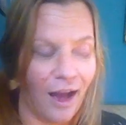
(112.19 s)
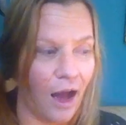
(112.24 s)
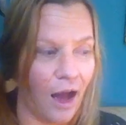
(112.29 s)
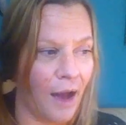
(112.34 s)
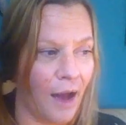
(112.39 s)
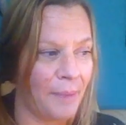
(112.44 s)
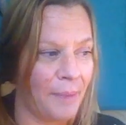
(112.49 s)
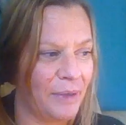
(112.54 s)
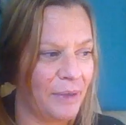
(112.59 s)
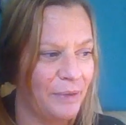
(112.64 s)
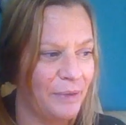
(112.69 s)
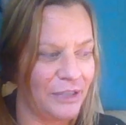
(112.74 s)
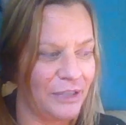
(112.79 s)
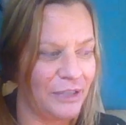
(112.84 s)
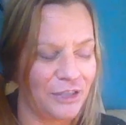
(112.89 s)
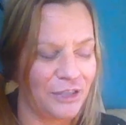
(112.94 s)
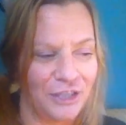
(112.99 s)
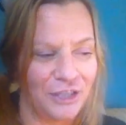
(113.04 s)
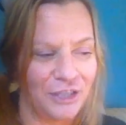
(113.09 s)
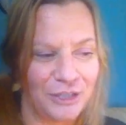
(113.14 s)
Um, it
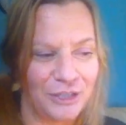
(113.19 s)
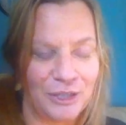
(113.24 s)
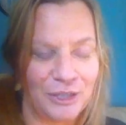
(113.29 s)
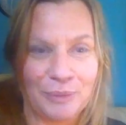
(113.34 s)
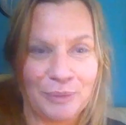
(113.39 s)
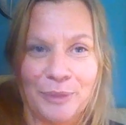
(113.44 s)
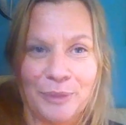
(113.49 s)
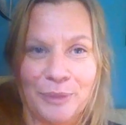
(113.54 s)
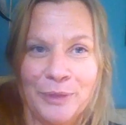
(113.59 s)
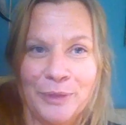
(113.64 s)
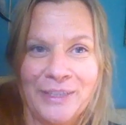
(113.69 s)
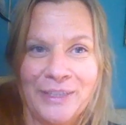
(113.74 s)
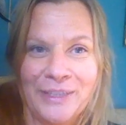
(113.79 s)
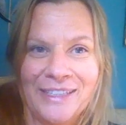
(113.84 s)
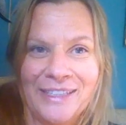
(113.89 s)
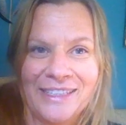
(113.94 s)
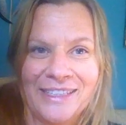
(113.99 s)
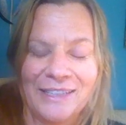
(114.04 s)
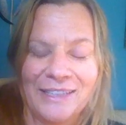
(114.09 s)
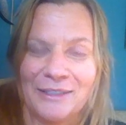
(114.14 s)
was just smooth
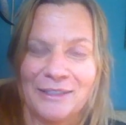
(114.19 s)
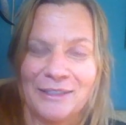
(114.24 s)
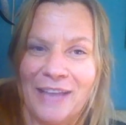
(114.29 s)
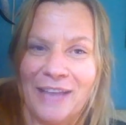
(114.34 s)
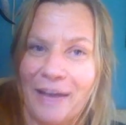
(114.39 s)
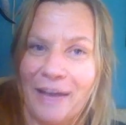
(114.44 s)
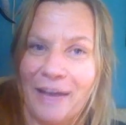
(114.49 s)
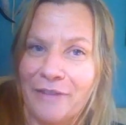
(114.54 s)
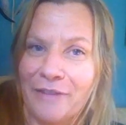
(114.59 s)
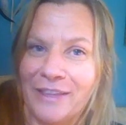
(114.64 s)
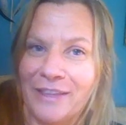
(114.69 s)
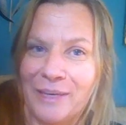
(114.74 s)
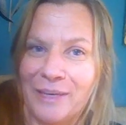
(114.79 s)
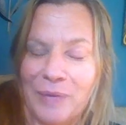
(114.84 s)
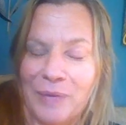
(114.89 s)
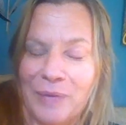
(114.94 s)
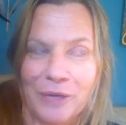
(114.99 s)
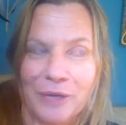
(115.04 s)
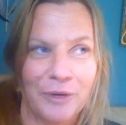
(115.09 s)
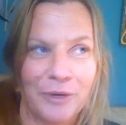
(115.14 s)
as silk.
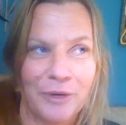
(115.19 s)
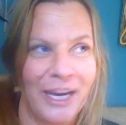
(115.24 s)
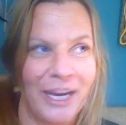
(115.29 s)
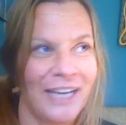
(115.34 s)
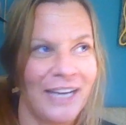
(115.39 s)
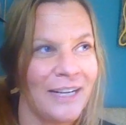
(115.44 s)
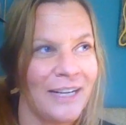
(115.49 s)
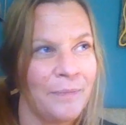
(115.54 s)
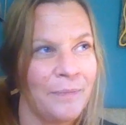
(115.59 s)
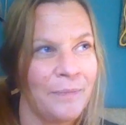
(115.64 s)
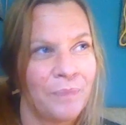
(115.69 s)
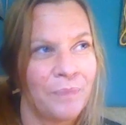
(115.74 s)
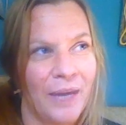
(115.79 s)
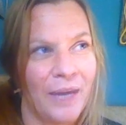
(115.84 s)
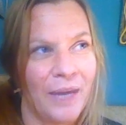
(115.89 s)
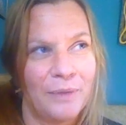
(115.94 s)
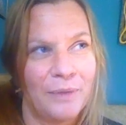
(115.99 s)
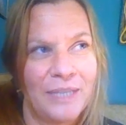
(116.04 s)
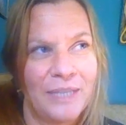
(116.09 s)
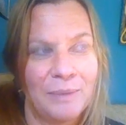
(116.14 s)
Everything went great.
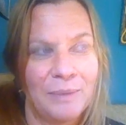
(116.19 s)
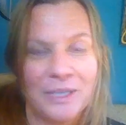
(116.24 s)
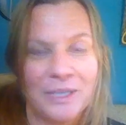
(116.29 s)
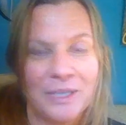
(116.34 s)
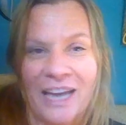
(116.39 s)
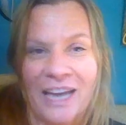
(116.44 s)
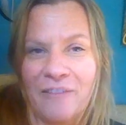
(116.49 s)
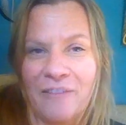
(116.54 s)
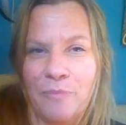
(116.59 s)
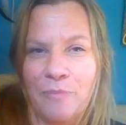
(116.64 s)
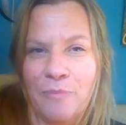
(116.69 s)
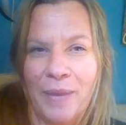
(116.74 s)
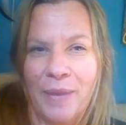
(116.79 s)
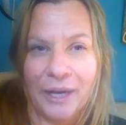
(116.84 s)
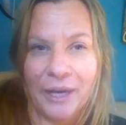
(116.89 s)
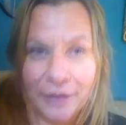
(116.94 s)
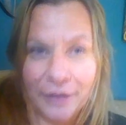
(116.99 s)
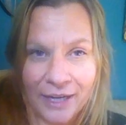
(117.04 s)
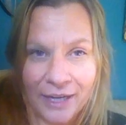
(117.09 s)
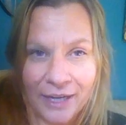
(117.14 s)
I was able to have
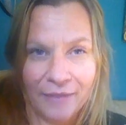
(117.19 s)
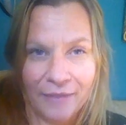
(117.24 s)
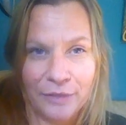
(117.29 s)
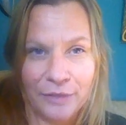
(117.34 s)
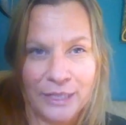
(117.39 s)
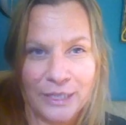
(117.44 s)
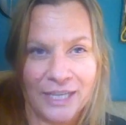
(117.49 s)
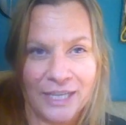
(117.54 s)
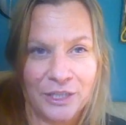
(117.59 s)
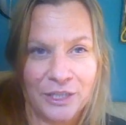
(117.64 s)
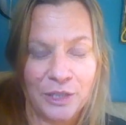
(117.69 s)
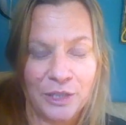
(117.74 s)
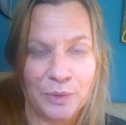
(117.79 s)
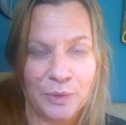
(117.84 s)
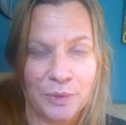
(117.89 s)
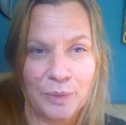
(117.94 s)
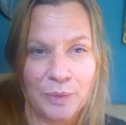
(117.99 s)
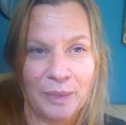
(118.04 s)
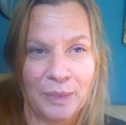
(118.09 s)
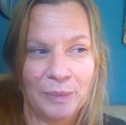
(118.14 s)
better
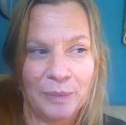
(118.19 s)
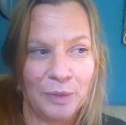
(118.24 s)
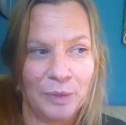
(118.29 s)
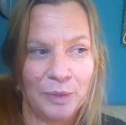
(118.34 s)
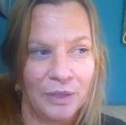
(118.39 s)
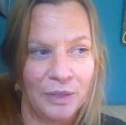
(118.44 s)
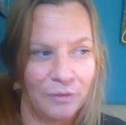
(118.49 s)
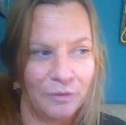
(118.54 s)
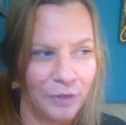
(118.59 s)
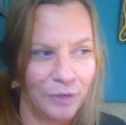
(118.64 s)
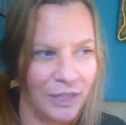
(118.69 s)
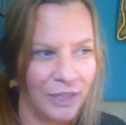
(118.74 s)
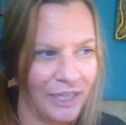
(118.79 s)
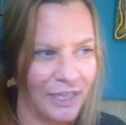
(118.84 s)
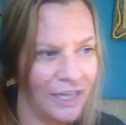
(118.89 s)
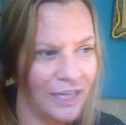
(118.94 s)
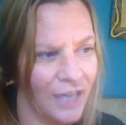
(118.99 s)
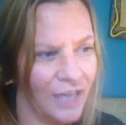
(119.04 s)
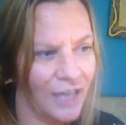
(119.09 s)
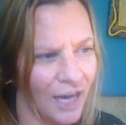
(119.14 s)
conversations with people of
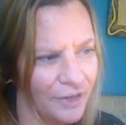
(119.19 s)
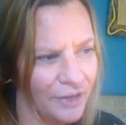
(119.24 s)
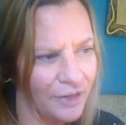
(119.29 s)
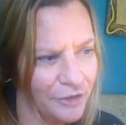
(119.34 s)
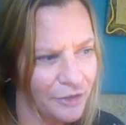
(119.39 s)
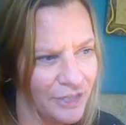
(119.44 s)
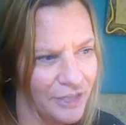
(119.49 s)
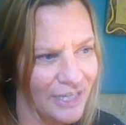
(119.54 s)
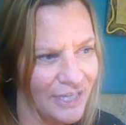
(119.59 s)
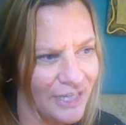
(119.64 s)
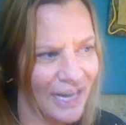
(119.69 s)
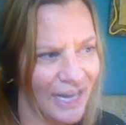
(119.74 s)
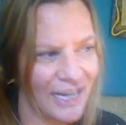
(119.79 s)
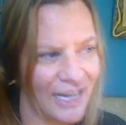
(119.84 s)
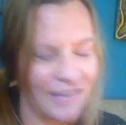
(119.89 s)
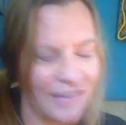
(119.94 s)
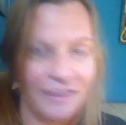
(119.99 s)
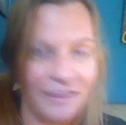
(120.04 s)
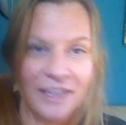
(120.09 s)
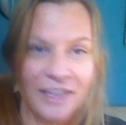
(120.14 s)
really
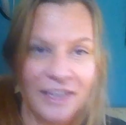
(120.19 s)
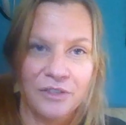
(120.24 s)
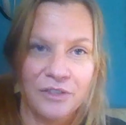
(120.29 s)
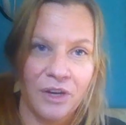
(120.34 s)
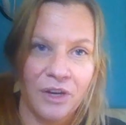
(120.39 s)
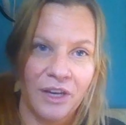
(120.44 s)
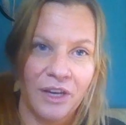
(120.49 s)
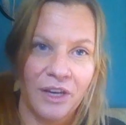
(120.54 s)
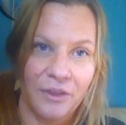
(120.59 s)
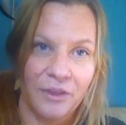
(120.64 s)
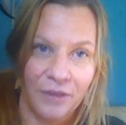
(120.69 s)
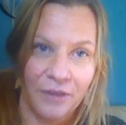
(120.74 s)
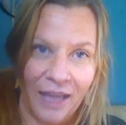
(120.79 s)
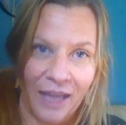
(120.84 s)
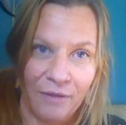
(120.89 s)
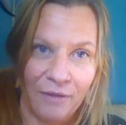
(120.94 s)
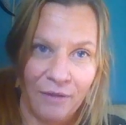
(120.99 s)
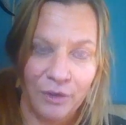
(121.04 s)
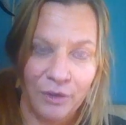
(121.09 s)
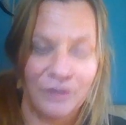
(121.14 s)
understanding things on other
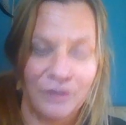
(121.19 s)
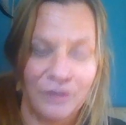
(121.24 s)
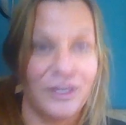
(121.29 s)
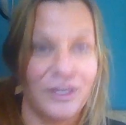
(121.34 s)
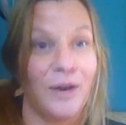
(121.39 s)
levels.